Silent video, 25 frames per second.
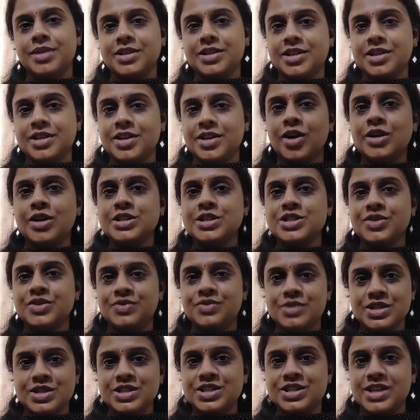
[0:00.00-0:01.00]

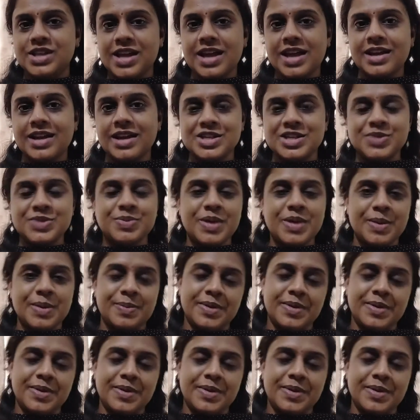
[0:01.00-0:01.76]
methodology of teaching English